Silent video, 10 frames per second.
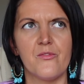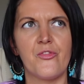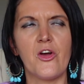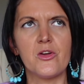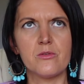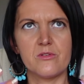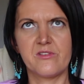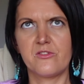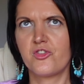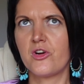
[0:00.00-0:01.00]

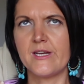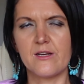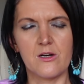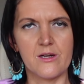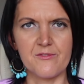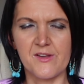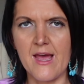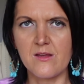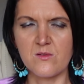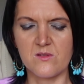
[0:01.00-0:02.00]
Don't try and kind of
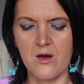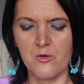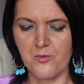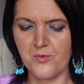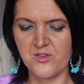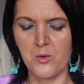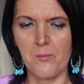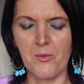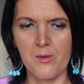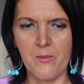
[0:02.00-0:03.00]
get yourself to a
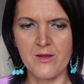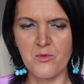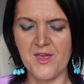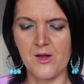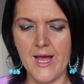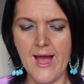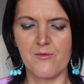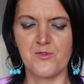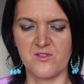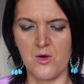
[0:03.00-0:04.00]
point where you think, I
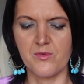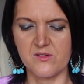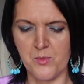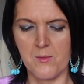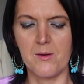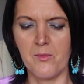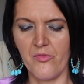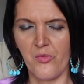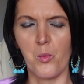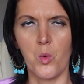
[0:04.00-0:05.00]
have to solve this problem on
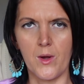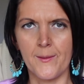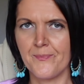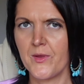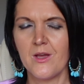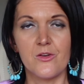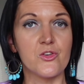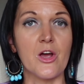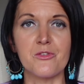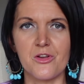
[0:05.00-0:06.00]
this walk.
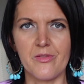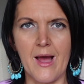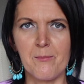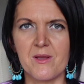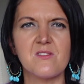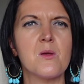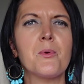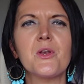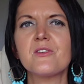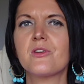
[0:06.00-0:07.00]
Don't do that, because you're
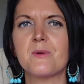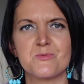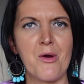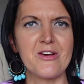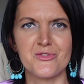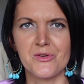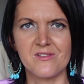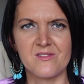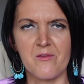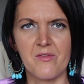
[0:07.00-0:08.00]
putting too much pressure on
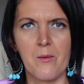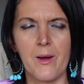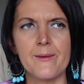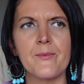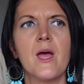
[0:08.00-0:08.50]
yourself that way.